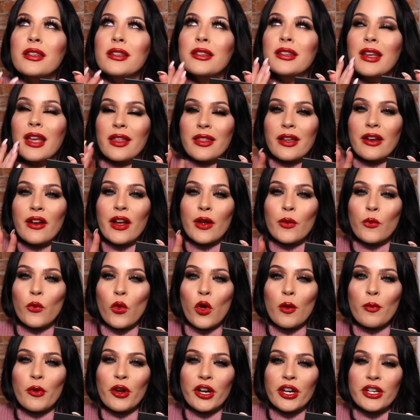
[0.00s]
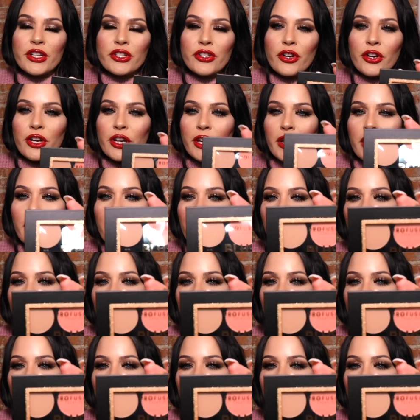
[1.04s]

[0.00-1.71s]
Yeah, they're at Walmart and Target.